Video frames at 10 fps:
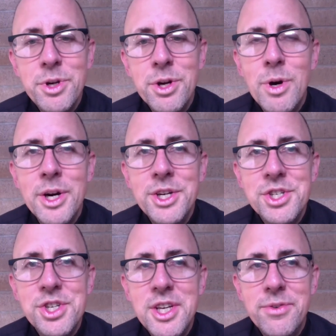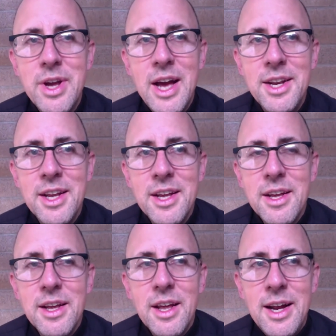We don't want to just give God
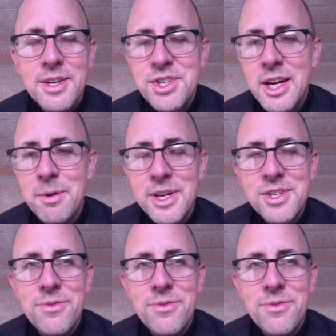second best.